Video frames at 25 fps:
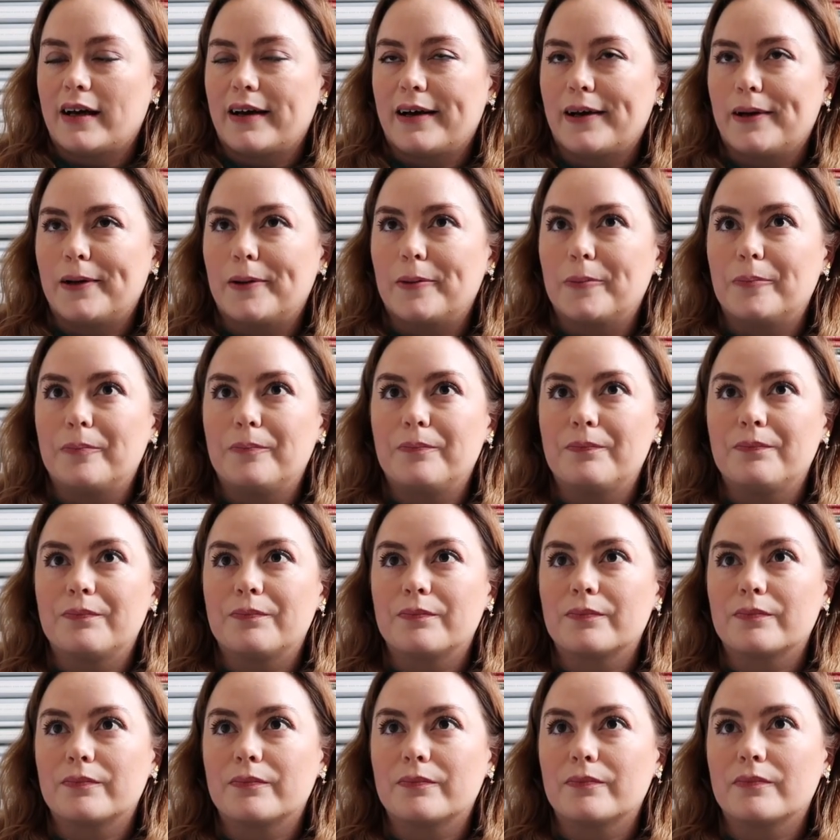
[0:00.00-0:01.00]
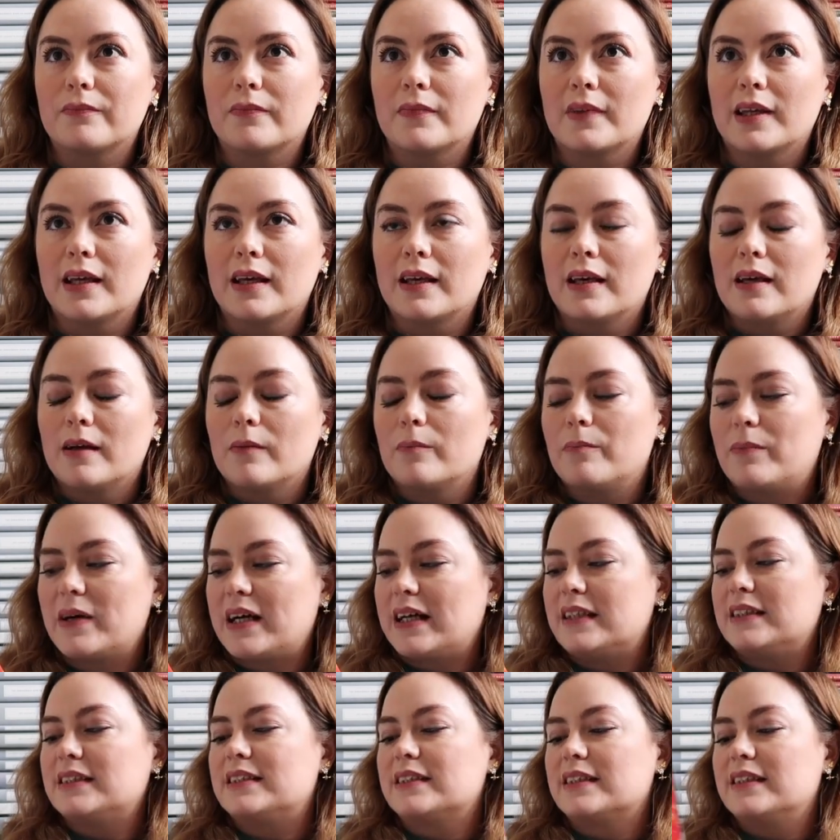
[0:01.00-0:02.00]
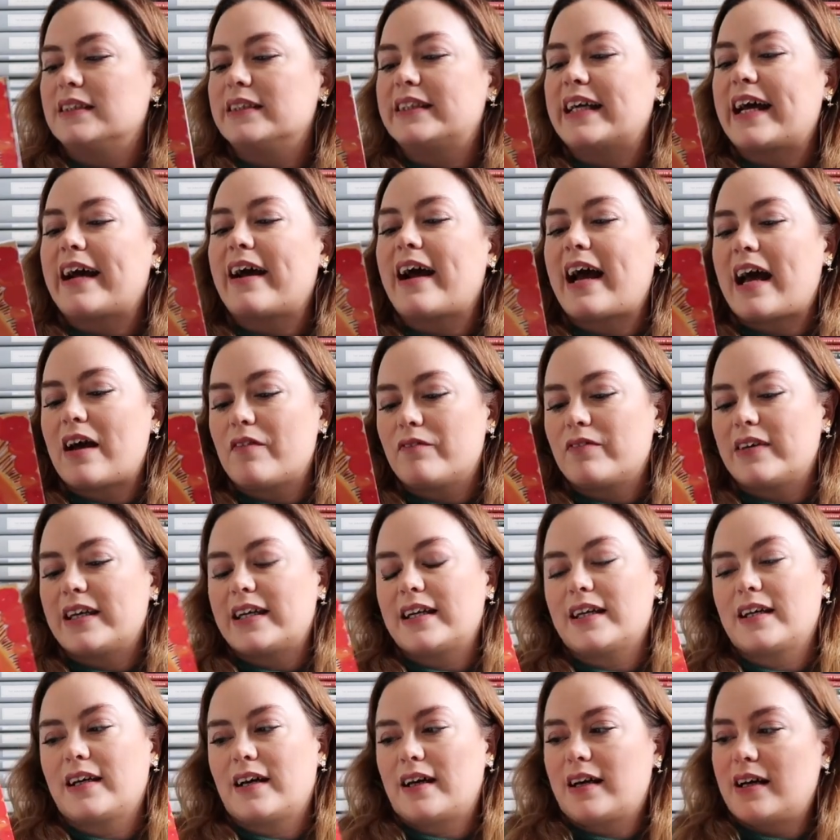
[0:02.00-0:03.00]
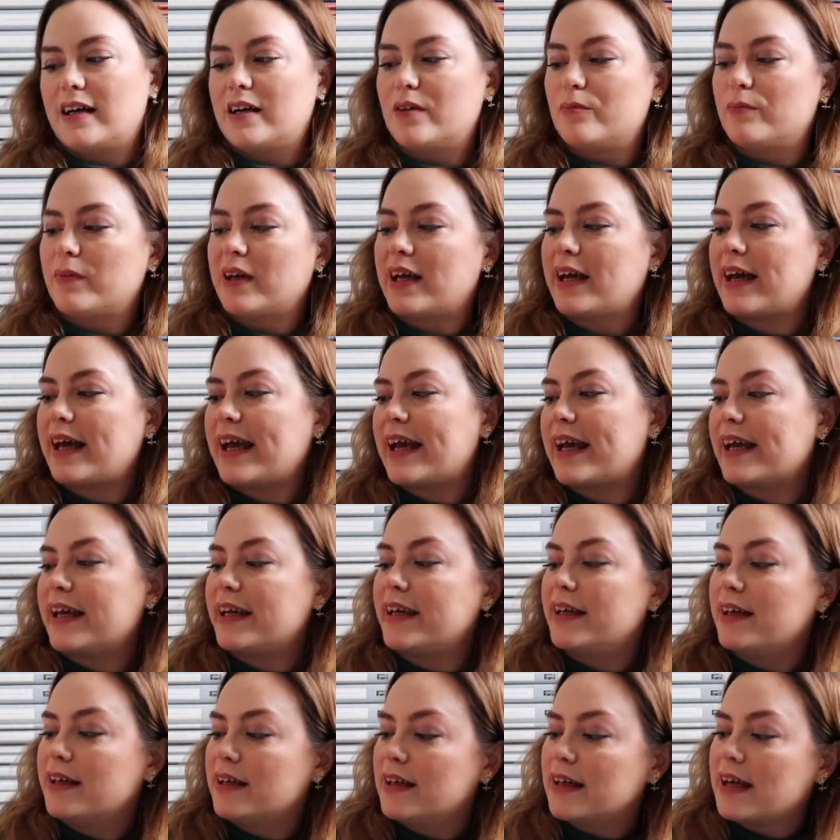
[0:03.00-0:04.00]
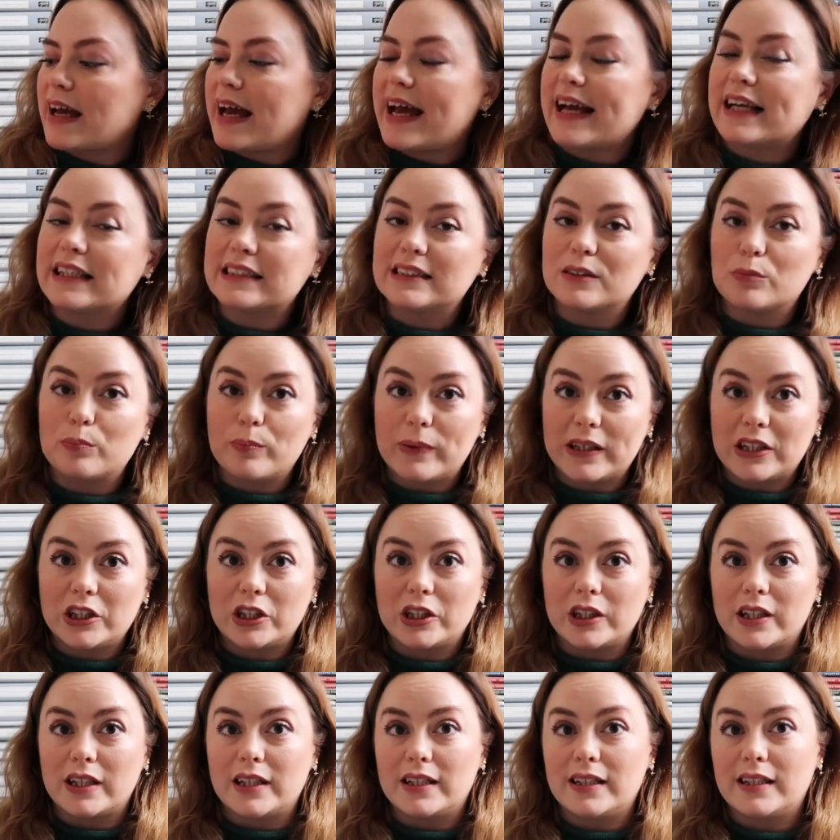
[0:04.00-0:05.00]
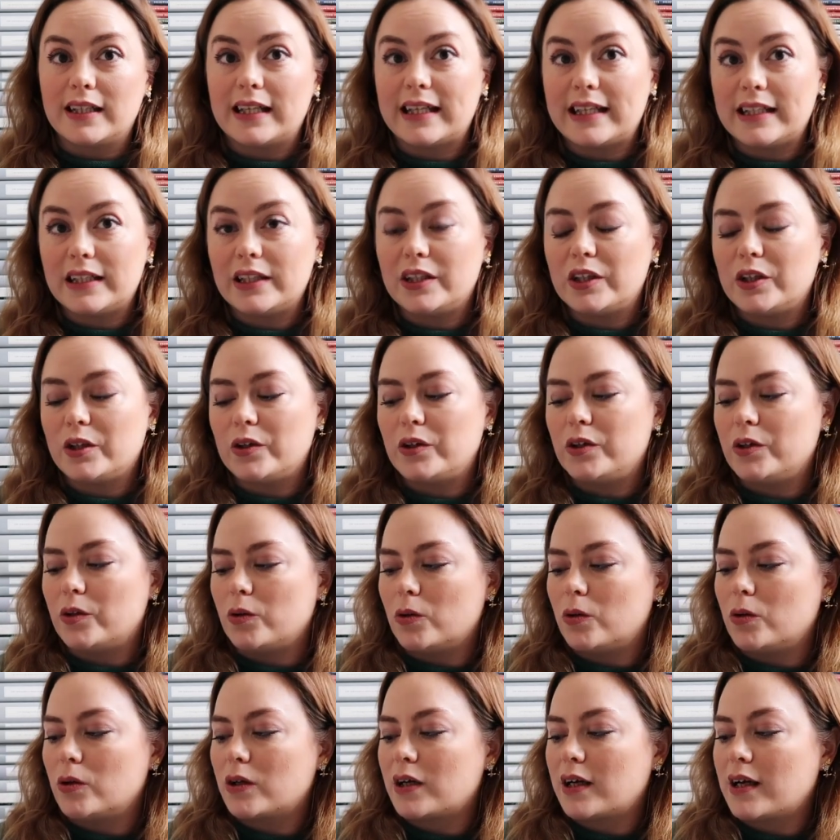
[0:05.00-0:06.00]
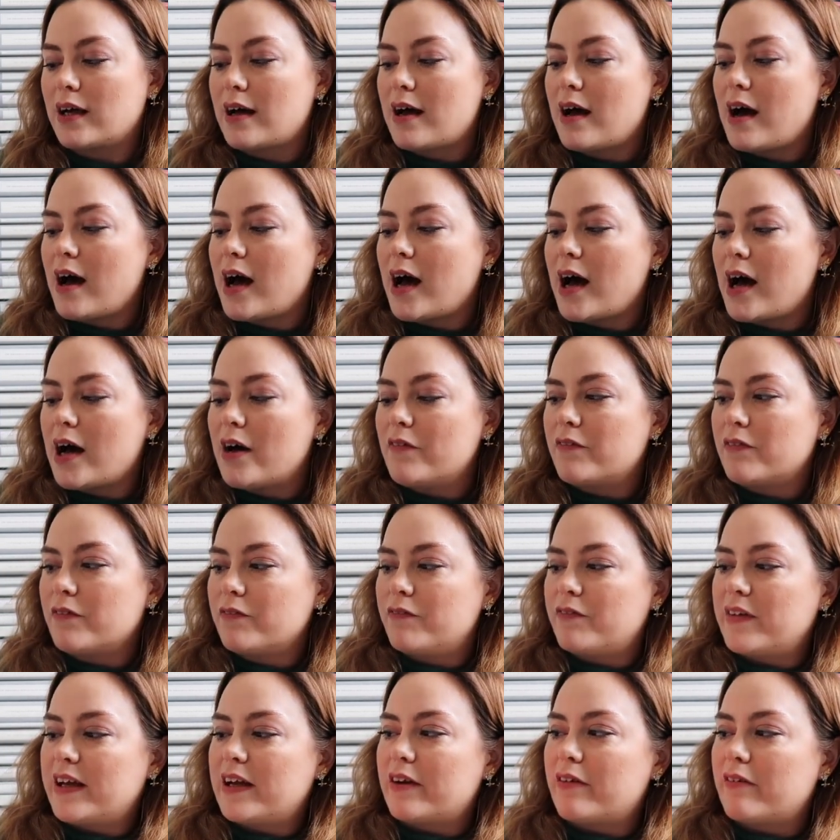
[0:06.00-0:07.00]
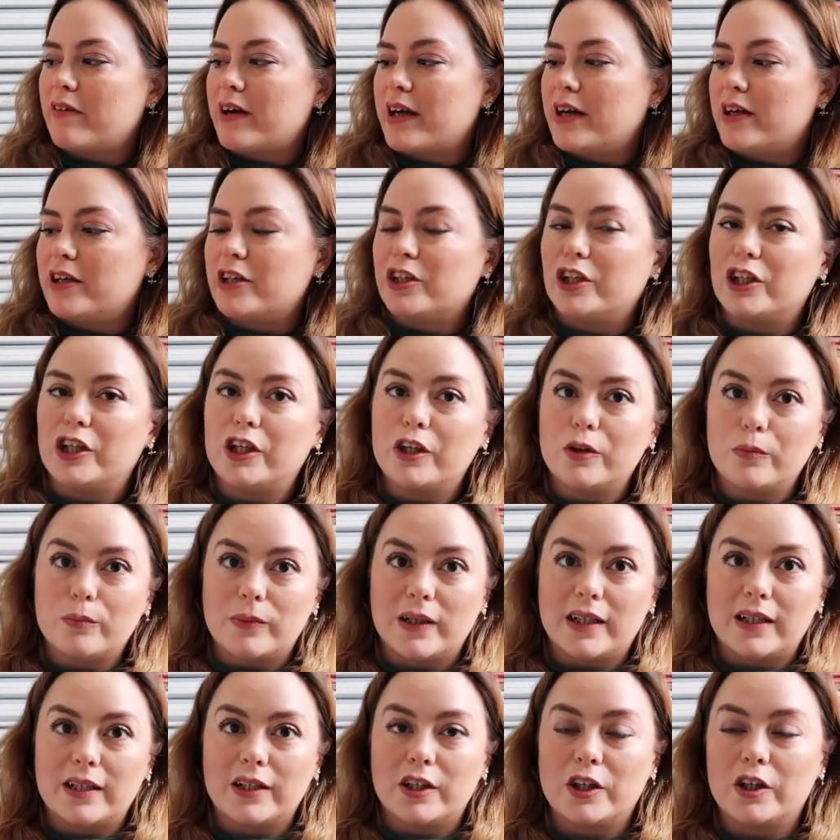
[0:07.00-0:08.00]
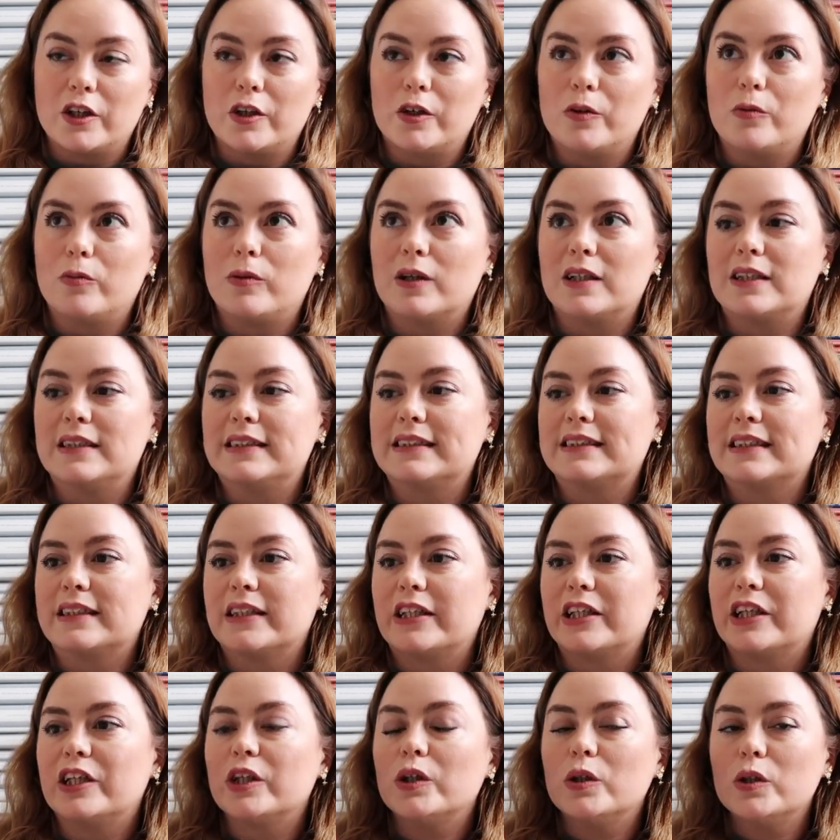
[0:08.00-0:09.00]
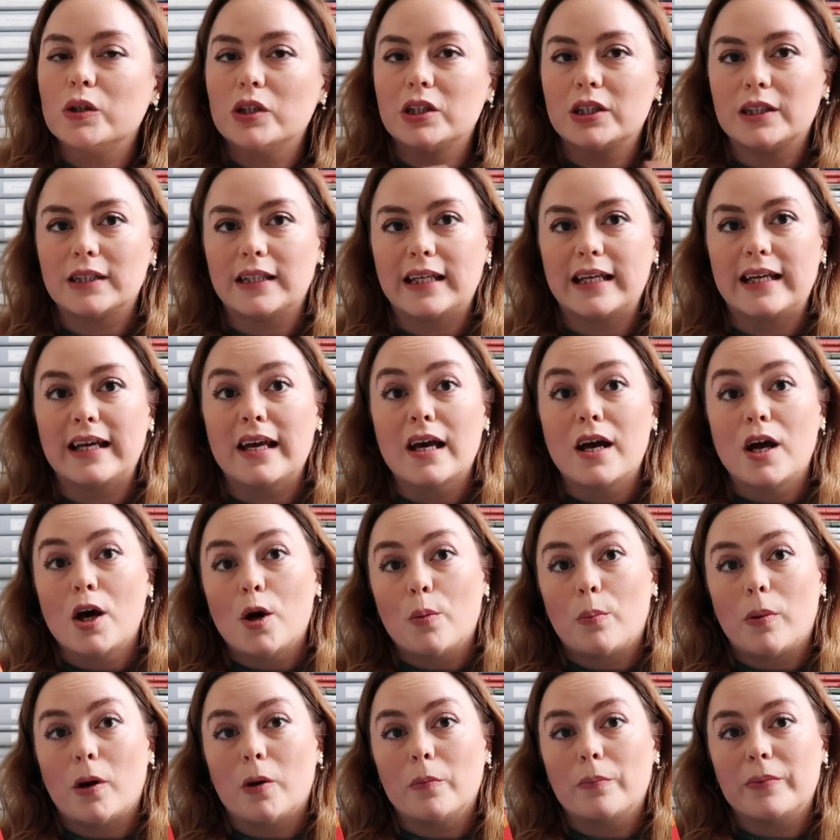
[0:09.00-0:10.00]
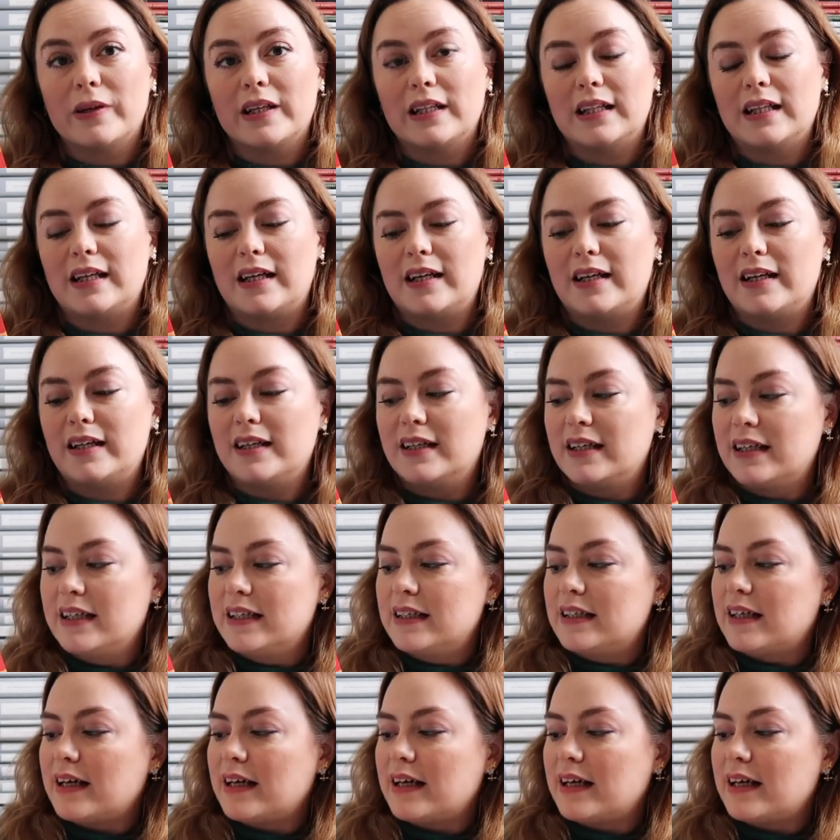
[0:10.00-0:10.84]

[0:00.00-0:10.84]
But they're having a exhibition in New York of Vera Neumann, who was a hugely popular